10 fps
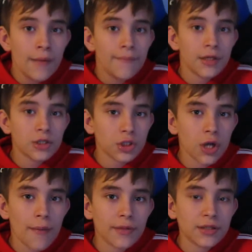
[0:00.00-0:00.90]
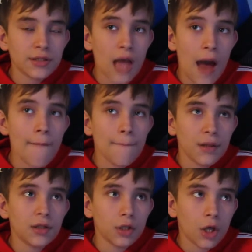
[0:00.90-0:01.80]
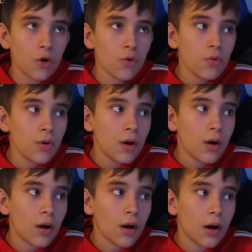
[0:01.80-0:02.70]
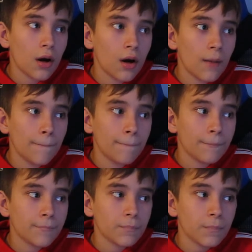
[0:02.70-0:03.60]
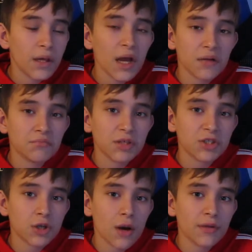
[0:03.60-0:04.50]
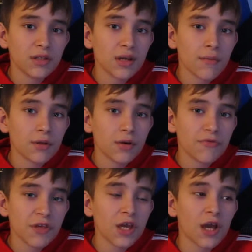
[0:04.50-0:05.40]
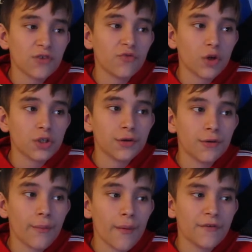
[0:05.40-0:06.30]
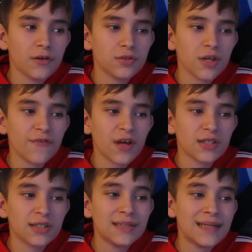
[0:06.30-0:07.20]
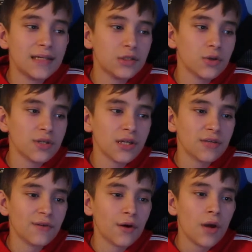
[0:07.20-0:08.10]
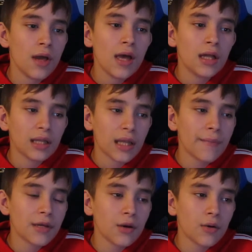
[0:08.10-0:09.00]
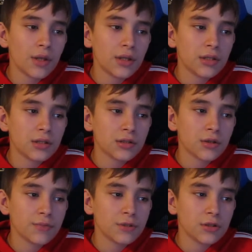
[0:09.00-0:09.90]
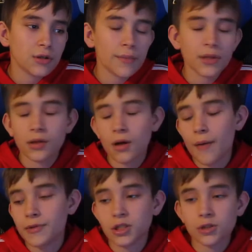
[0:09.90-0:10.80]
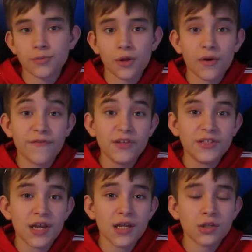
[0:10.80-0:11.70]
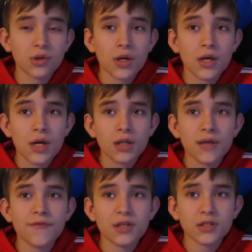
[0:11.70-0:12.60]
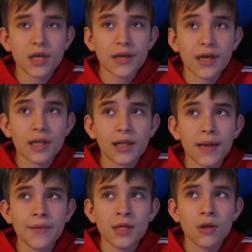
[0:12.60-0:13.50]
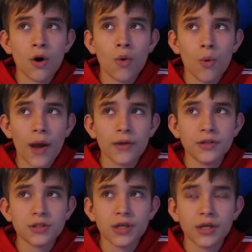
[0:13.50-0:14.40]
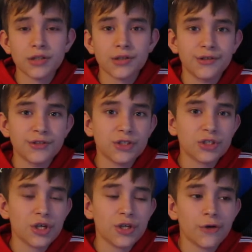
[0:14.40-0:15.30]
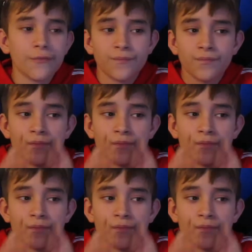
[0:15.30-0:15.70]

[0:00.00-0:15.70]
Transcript: make sure to comment it down below. But yeah, make sure to comment it down below. Thank you guys for watching another of my videos. If you guys did enjoy today's video, let me know in the description, the comment section below. If you didn't enjoy, leave a dislike and let me know why you disliked, because just to let you know,